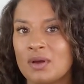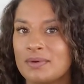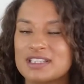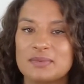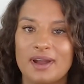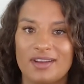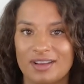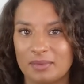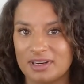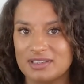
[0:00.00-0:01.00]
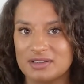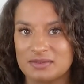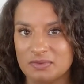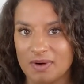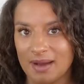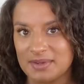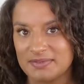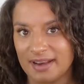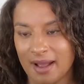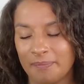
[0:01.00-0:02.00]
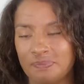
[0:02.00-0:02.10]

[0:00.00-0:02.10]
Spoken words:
which is why I only wanted to do 4 hours for now.